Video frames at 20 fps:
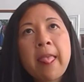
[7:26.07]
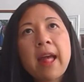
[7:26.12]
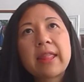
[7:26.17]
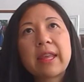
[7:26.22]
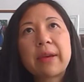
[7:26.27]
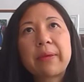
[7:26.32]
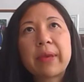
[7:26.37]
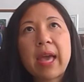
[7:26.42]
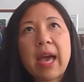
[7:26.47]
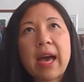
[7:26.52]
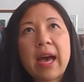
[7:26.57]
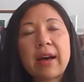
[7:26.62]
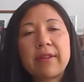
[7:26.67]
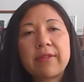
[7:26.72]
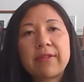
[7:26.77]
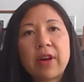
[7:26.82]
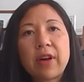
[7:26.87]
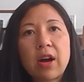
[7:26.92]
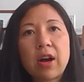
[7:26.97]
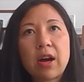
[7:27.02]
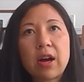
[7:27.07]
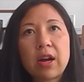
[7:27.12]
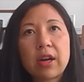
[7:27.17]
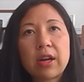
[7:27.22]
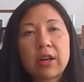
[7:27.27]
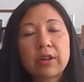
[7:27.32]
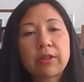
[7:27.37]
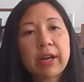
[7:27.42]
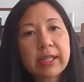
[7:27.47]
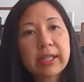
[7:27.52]
Then we have
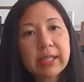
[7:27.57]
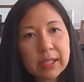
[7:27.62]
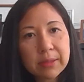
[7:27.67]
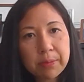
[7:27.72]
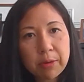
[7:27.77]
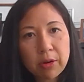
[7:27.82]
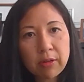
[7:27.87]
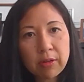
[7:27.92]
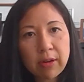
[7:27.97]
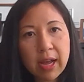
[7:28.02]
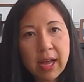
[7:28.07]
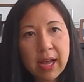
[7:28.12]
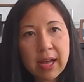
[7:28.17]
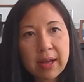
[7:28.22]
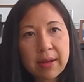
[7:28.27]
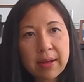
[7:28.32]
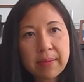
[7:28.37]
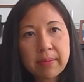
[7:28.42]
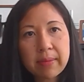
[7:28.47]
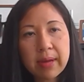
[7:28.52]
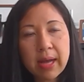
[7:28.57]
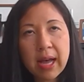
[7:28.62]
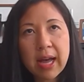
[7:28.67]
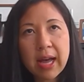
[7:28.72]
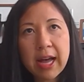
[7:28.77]
our crisis program,